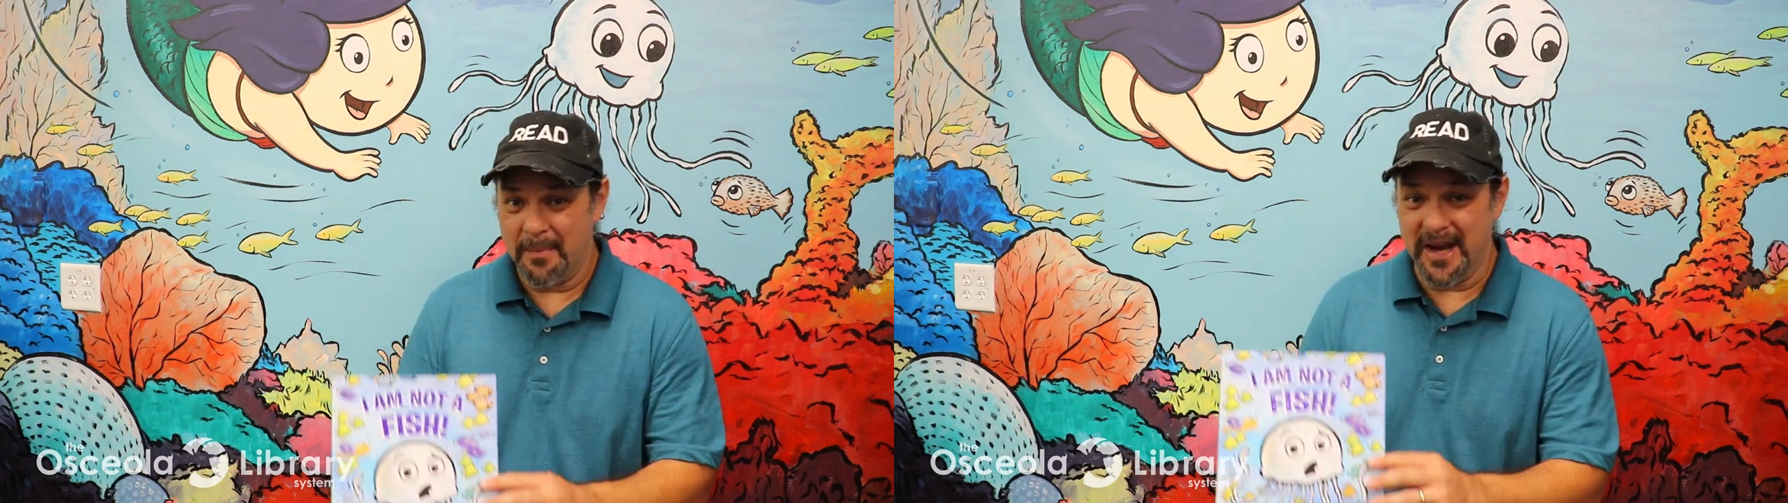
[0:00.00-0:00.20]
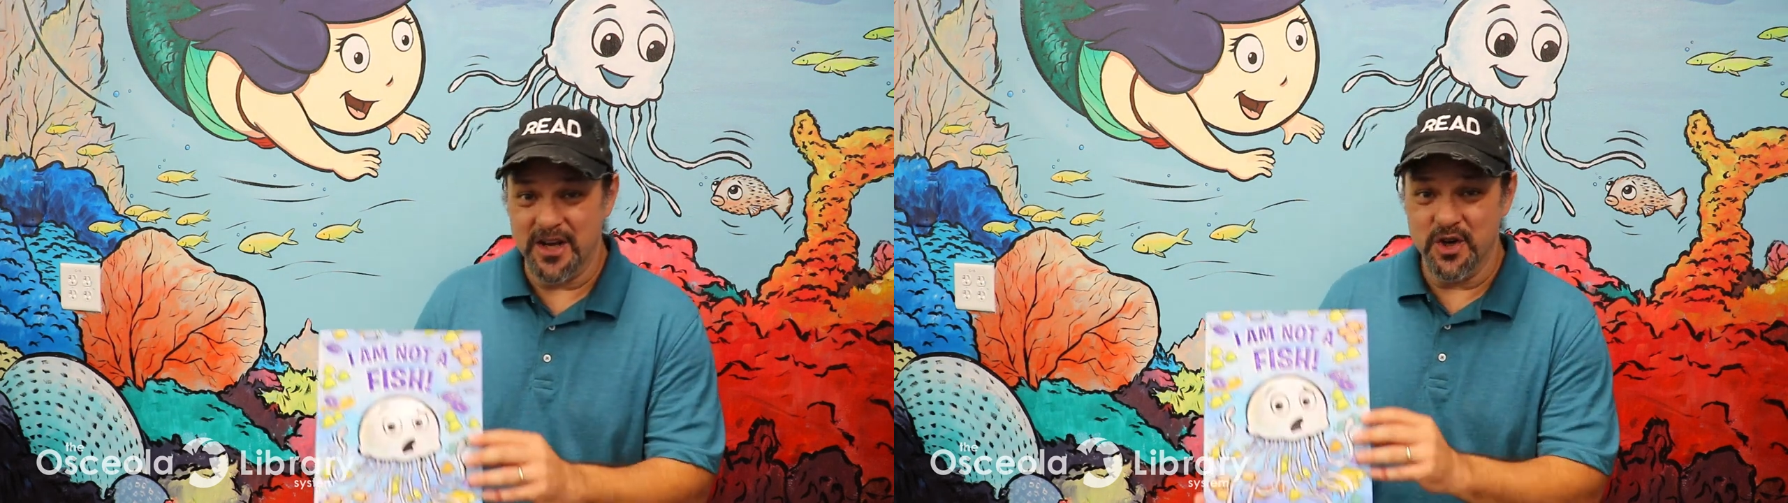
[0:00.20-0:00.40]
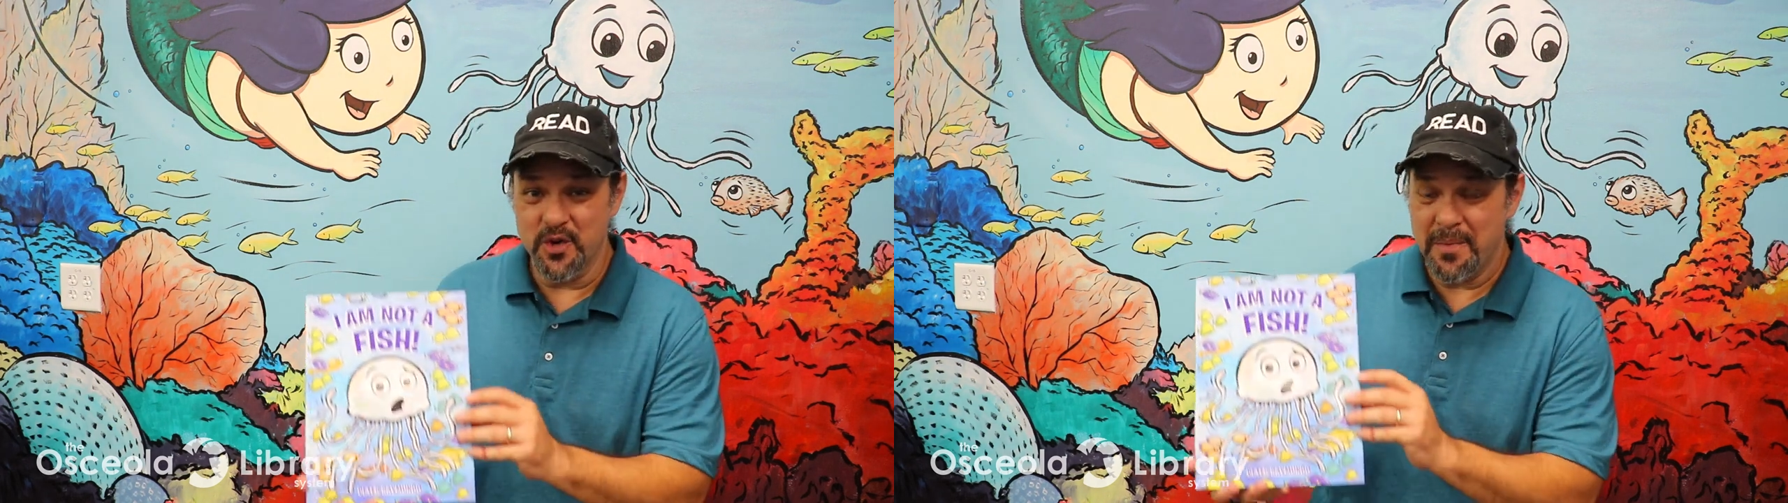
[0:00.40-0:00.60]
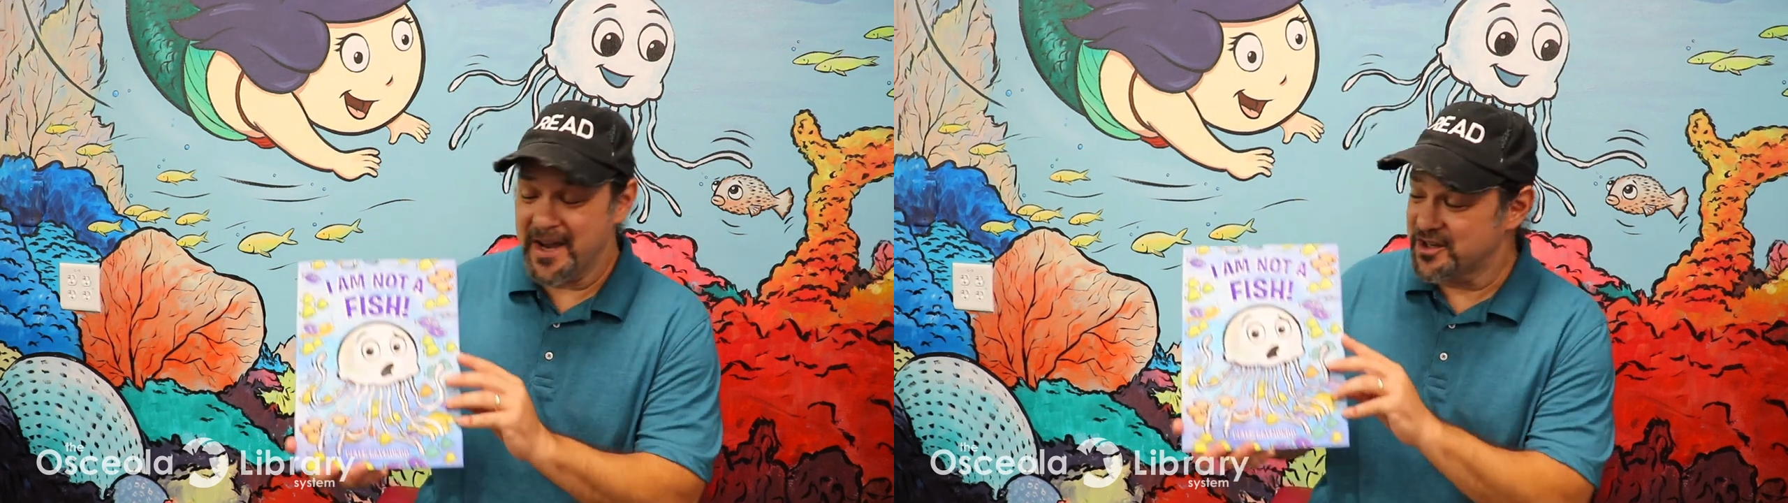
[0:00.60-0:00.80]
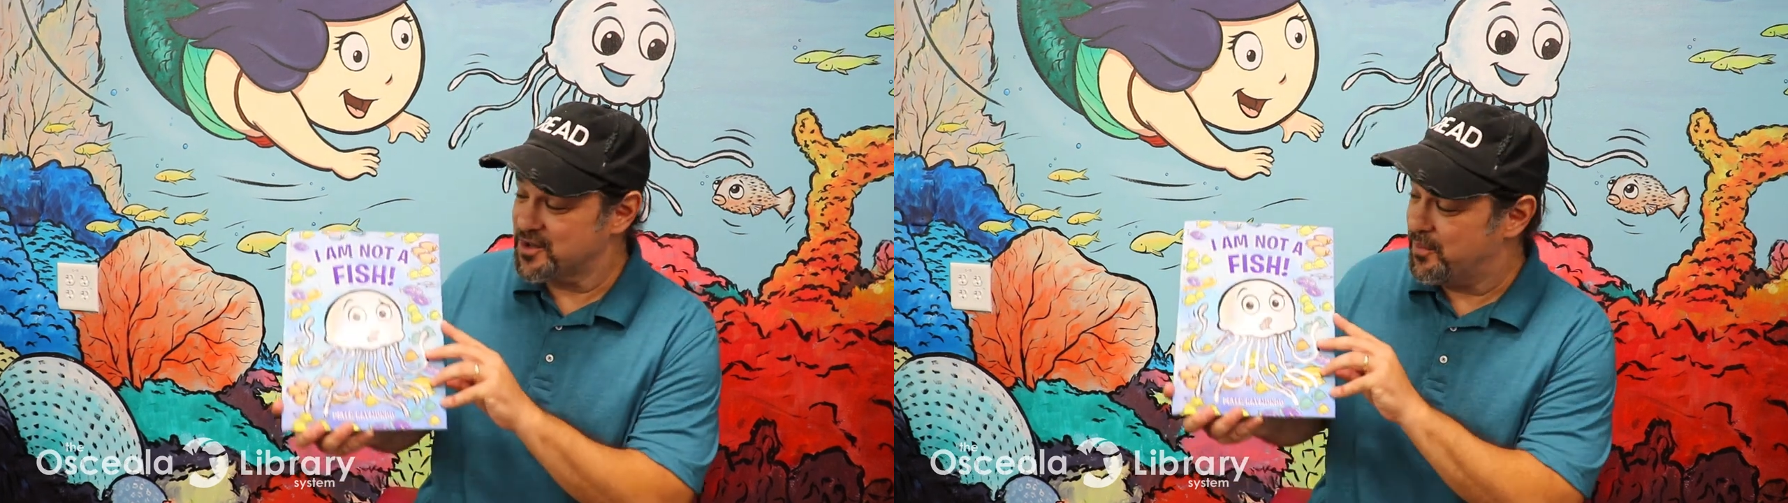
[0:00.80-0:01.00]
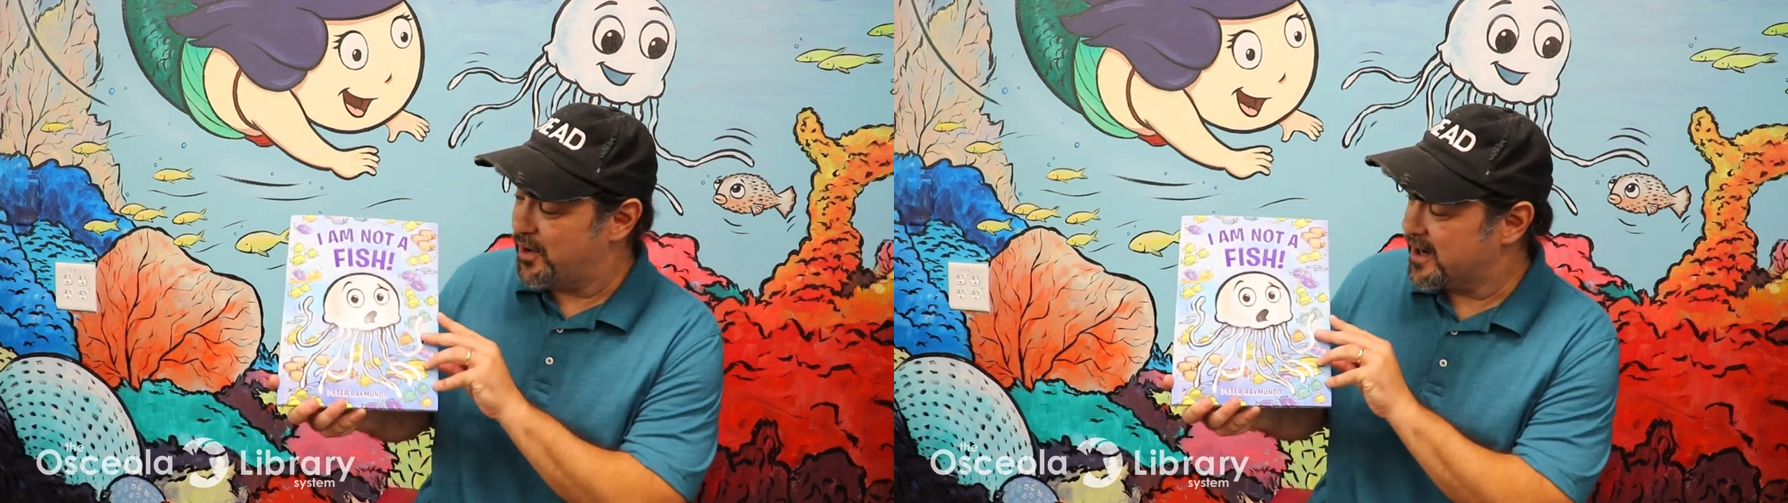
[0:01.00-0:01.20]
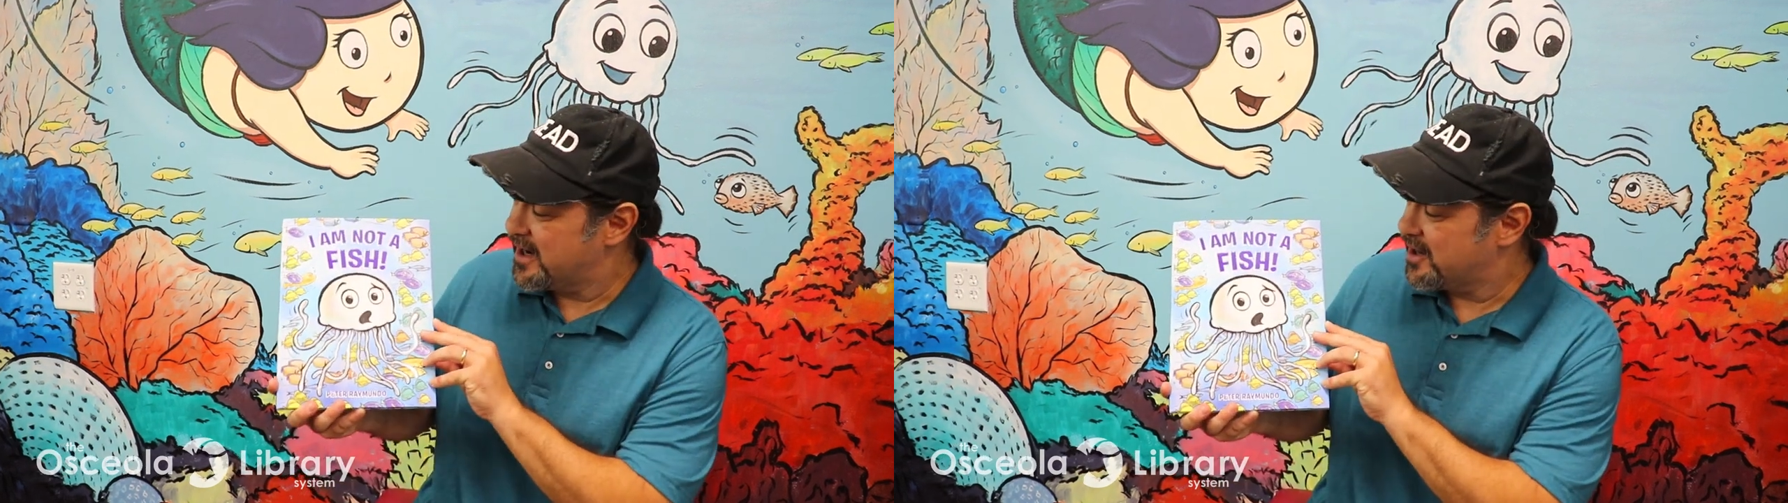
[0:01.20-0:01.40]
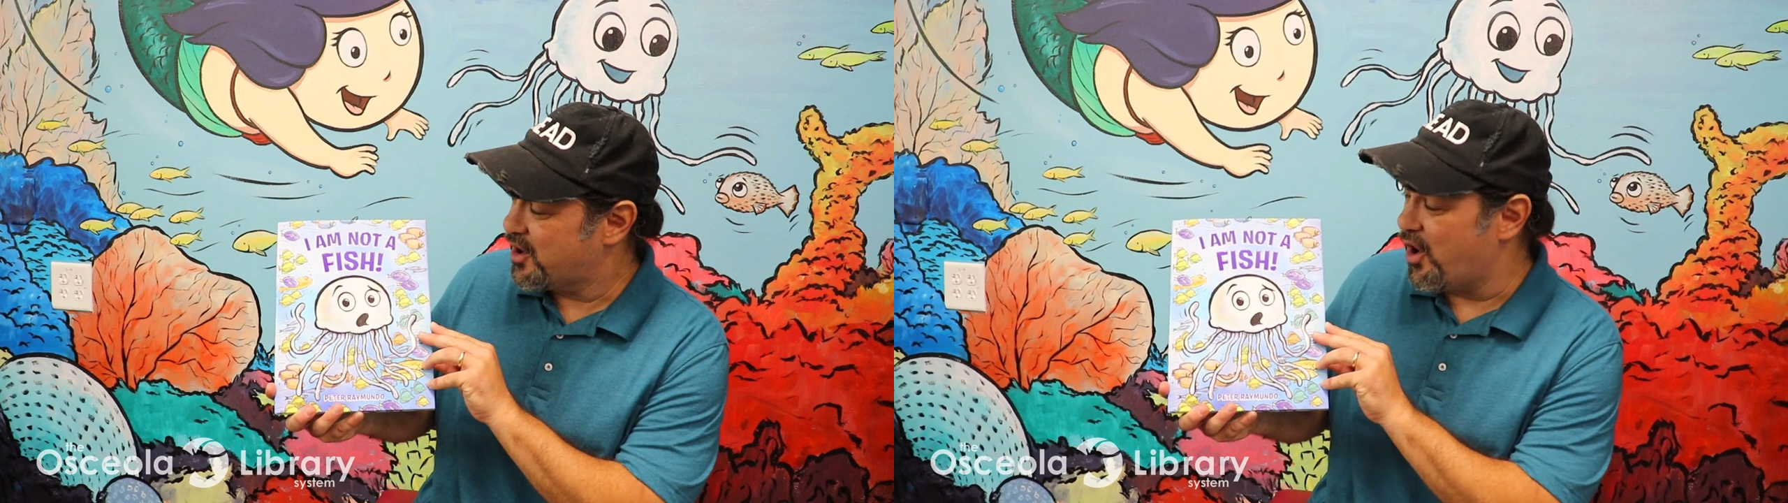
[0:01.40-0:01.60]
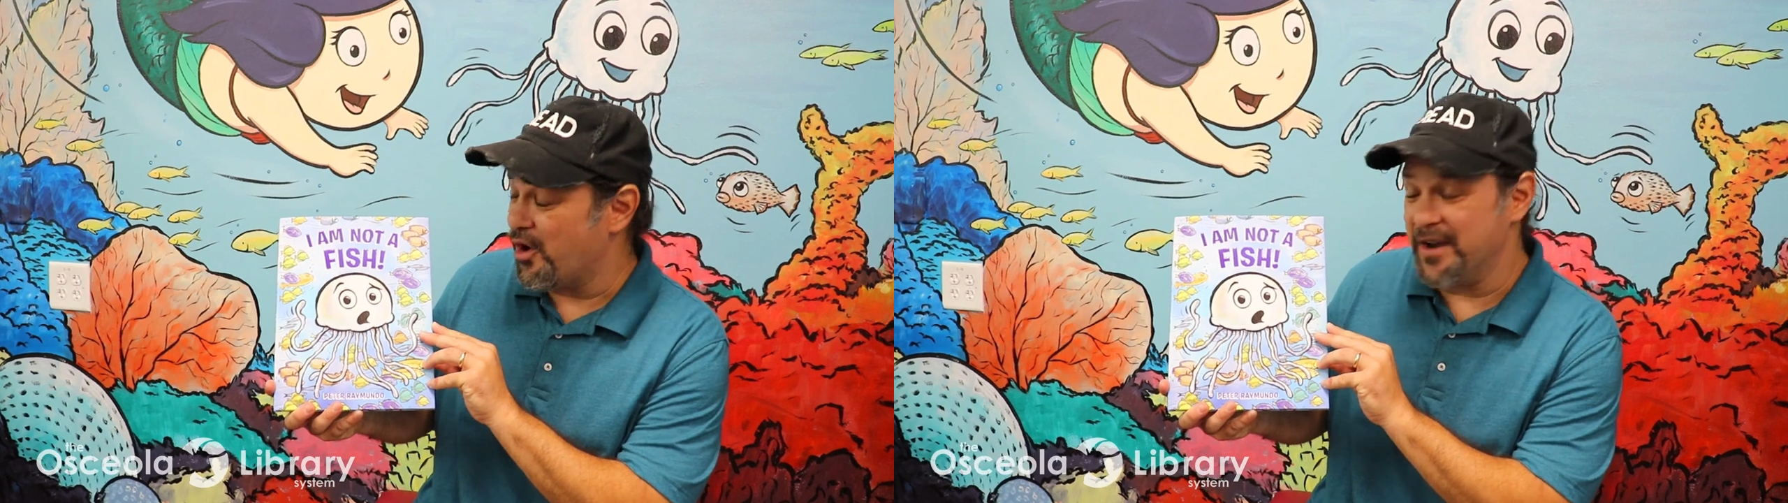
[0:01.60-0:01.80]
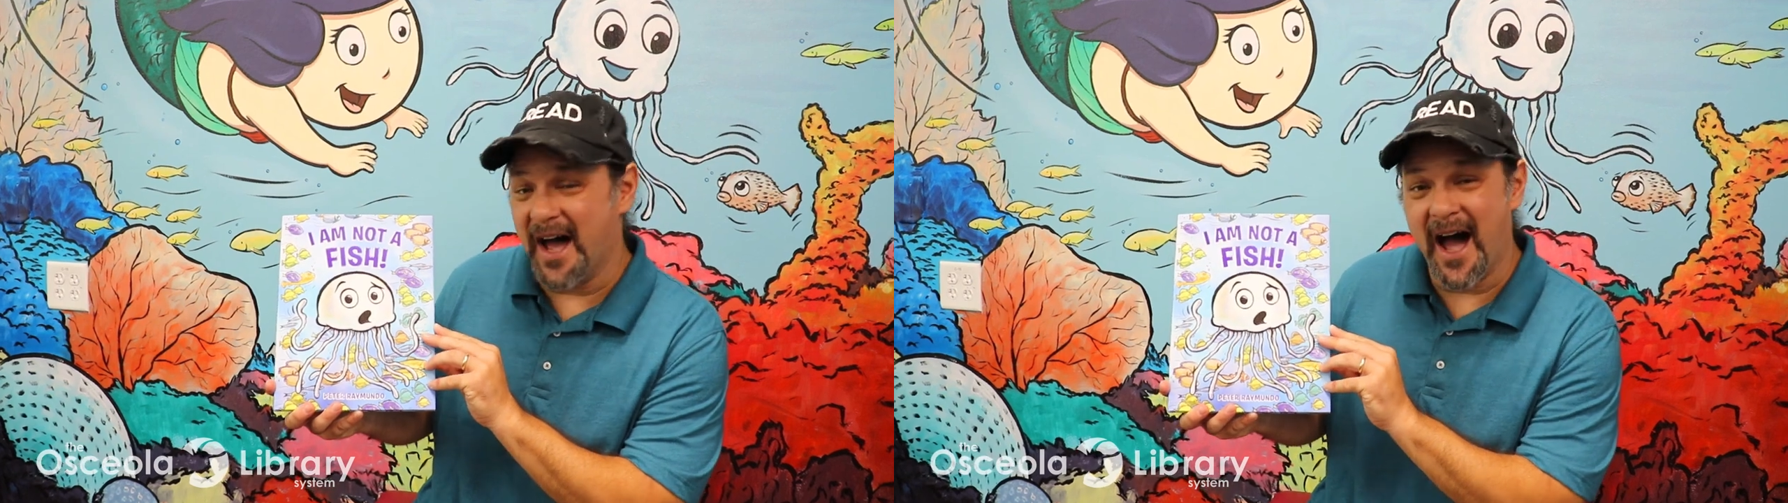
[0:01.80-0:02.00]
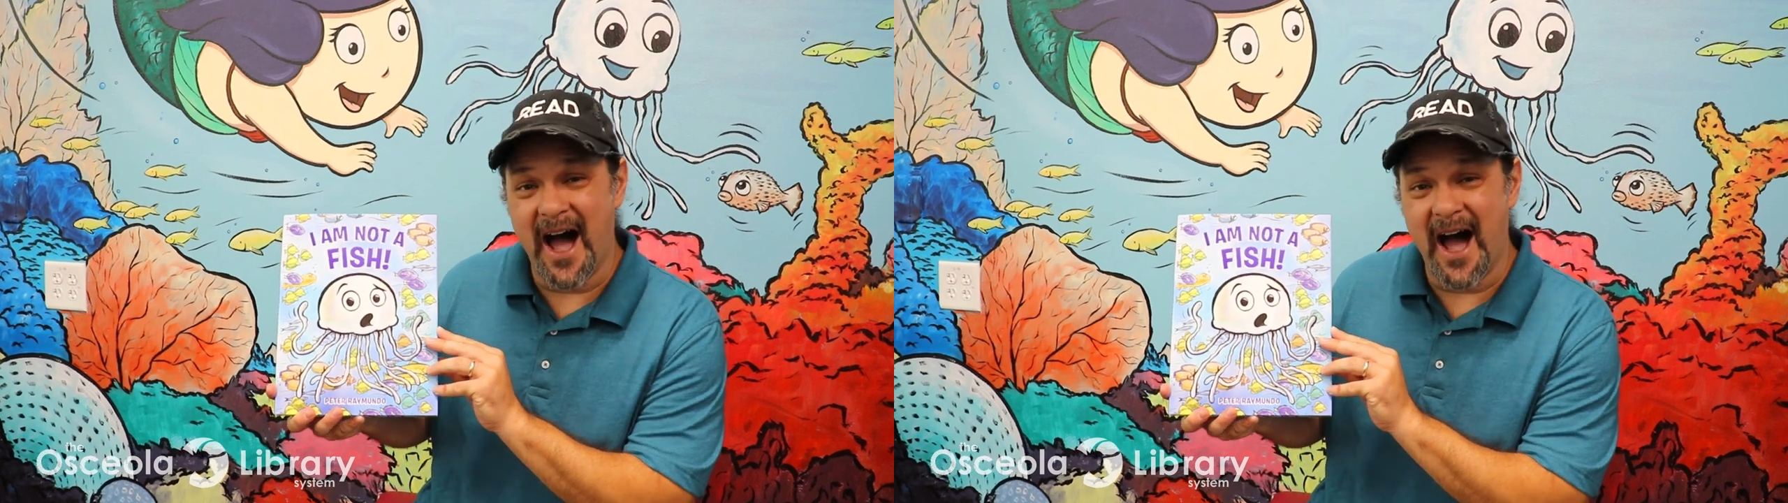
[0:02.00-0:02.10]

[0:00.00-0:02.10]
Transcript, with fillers: my new picture book called